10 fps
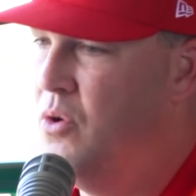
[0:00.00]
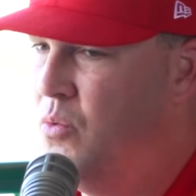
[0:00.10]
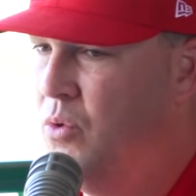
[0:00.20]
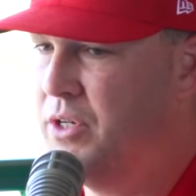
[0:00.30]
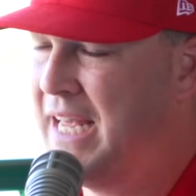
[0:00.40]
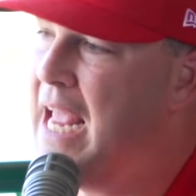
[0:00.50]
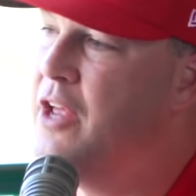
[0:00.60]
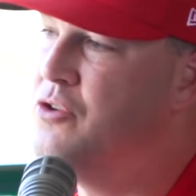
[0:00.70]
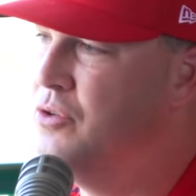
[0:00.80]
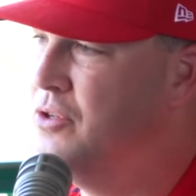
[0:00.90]
what
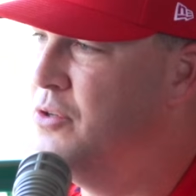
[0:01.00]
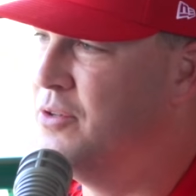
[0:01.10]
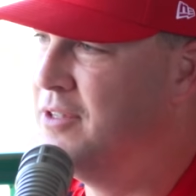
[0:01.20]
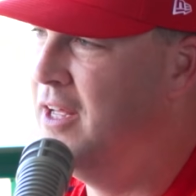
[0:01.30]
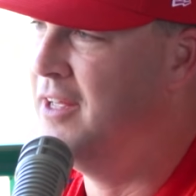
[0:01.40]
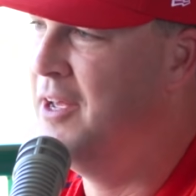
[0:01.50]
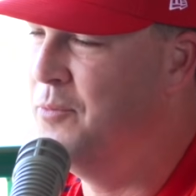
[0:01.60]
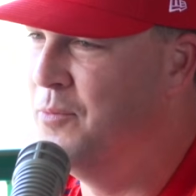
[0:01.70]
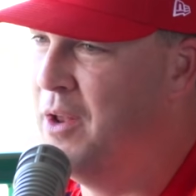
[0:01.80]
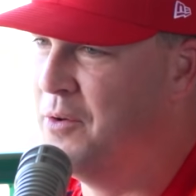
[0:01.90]
can you do?
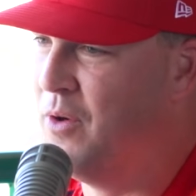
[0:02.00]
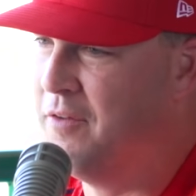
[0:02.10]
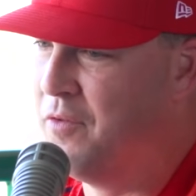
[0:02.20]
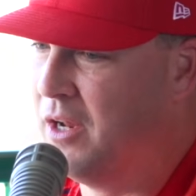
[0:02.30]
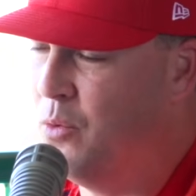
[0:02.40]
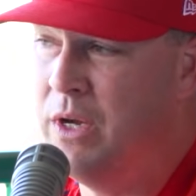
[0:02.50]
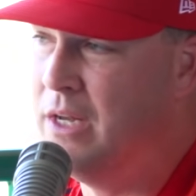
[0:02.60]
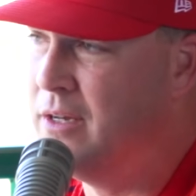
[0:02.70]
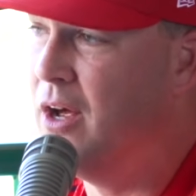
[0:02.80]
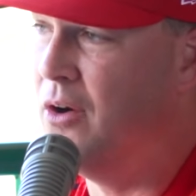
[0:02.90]
And quite frankly, we
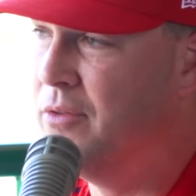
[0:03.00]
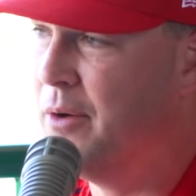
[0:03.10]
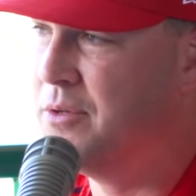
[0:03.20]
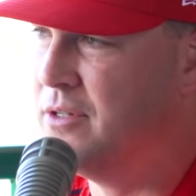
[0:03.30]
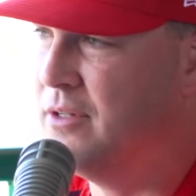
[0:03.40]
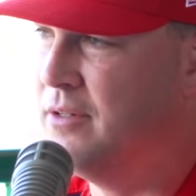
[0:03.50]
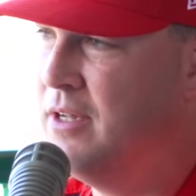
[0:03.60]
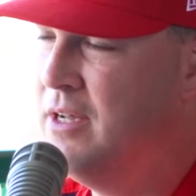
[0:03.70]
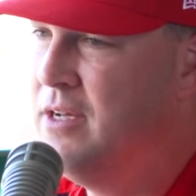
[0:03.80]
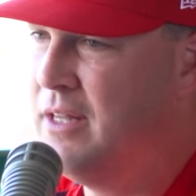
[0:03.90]
didn't know. That was
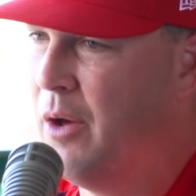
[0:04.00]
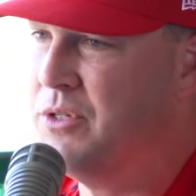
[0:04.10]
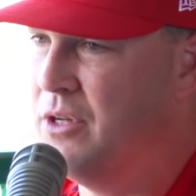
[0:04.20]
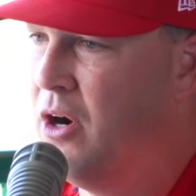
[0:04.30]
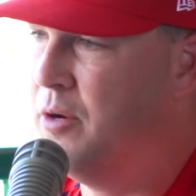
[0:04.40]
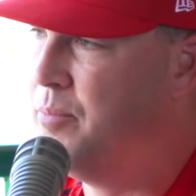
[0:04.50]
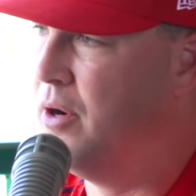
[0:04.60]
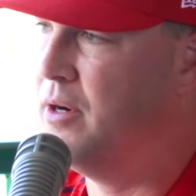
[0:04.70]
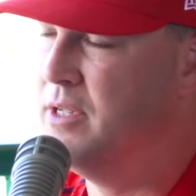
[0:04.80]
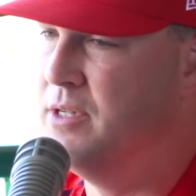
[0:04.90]
the hard
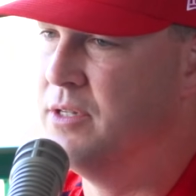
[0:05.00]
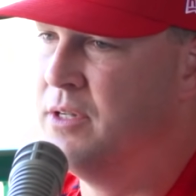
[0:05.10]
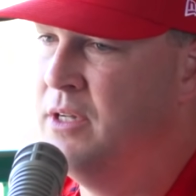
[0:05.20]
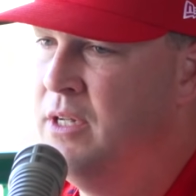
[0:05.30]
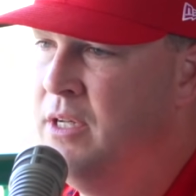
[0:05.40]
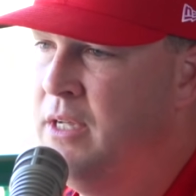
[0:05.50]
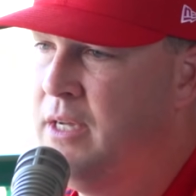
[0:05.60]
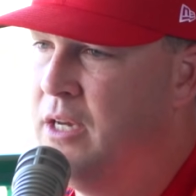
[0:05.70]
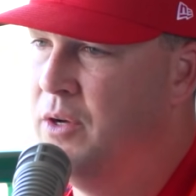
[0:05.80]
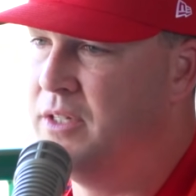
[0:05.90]
part is,
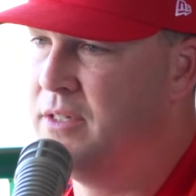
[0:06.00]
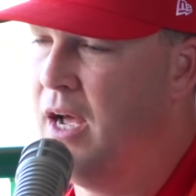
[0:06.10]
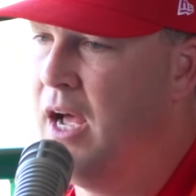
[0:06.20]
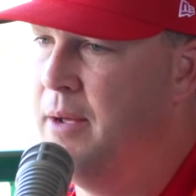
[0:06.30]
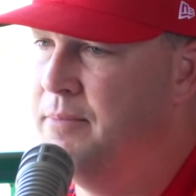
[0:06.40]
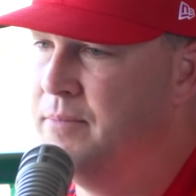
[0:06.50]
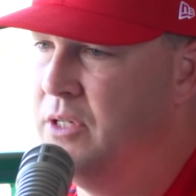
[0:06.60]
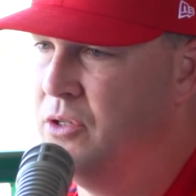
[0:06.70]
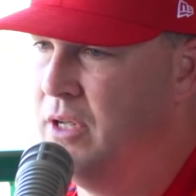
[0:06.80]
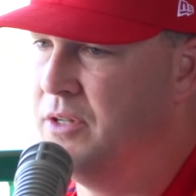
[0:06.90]
at the time
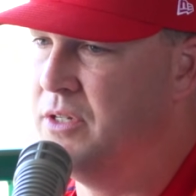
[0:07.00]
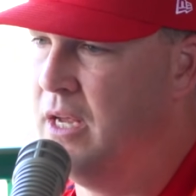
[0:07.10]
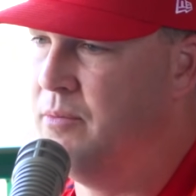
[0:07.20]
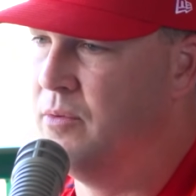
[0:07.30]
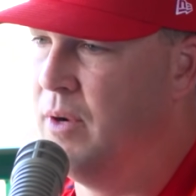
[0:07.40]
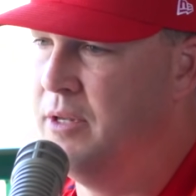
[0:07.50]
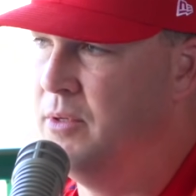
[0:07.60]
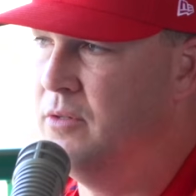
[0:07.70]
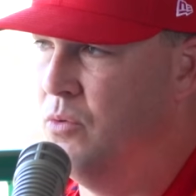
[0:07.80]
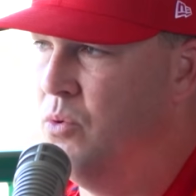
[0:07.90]
in 2008, we were right in the
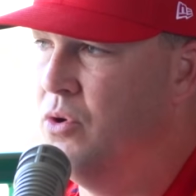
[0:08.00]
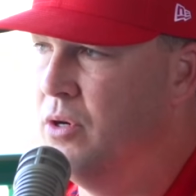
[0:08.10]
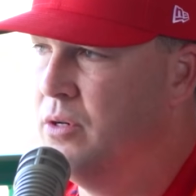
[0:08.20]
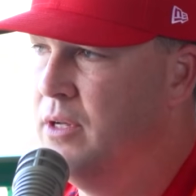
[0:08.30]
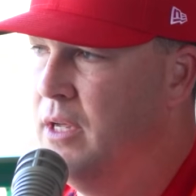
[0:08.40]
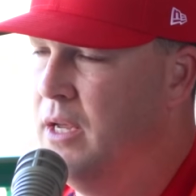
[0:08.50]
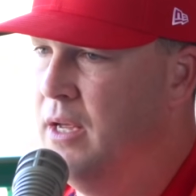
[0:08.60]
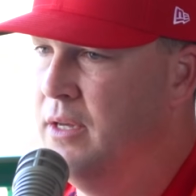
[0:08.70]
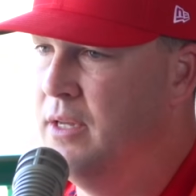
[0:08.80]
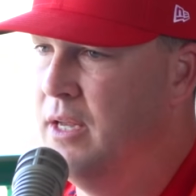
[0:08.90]
middle of a war. Right.
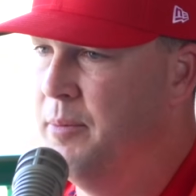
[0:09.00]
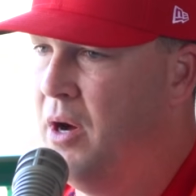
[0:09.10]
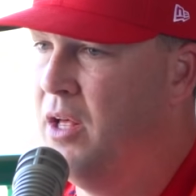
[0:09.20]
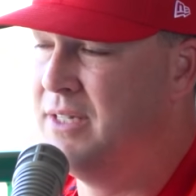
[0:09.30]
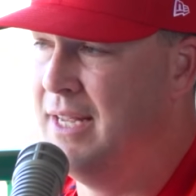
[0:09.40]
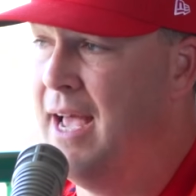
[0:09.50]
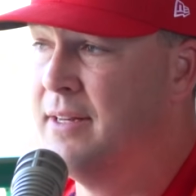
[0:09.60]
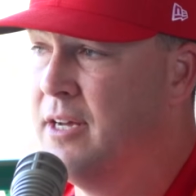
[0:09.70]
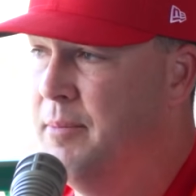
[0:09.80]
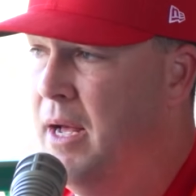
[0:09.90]
And a policy
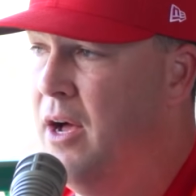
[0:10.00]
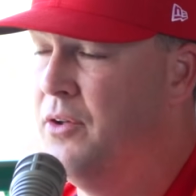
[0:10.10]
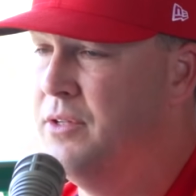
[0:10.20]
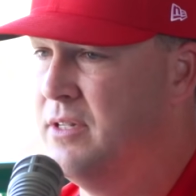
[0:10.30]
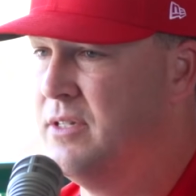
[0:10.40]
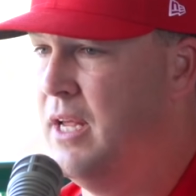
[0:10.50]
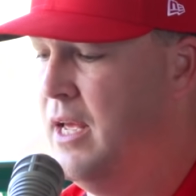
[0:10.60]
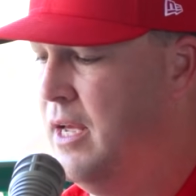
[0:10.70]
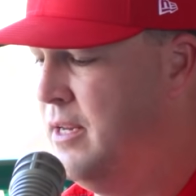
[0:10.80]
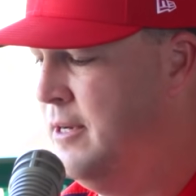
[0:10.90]
had come out that
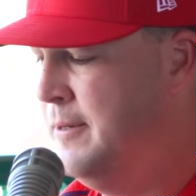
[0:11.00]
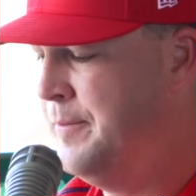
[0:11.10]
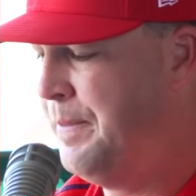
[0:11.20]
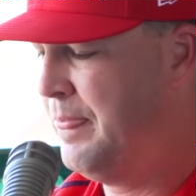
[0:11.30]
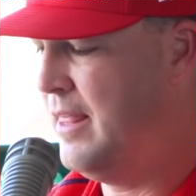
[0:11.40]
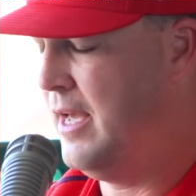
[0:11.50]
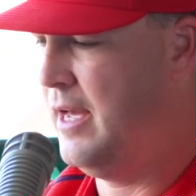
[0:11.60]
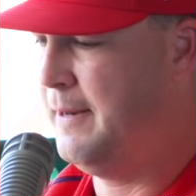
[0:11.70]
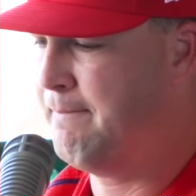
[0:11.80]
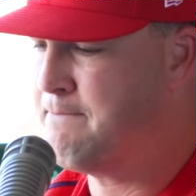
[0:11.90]
said
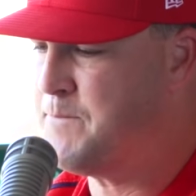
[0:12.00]
that,